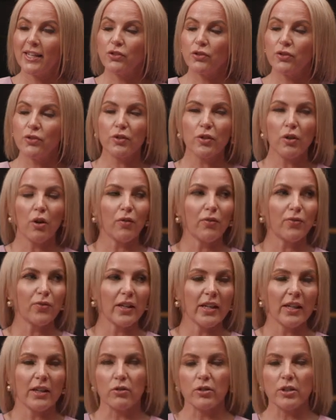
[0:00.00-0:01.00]
Yeah, juice,
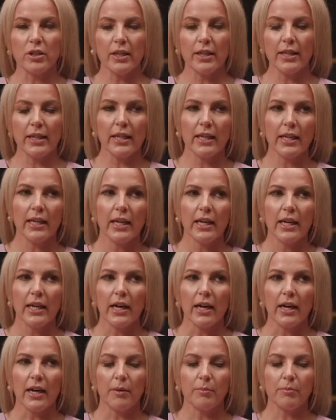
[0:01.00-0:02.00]
coffee or tea,
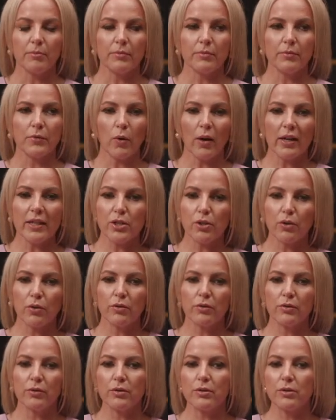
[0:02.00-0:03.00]

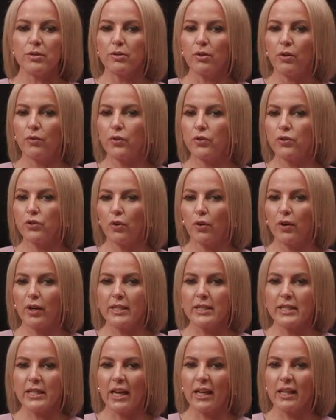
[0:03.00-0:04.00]
croissants of your
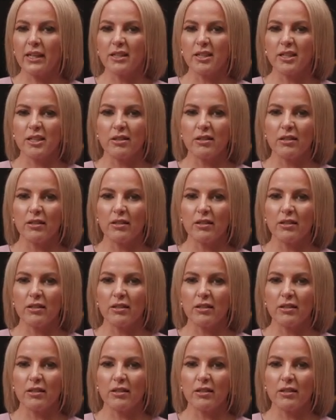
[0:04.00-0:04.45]
choice, and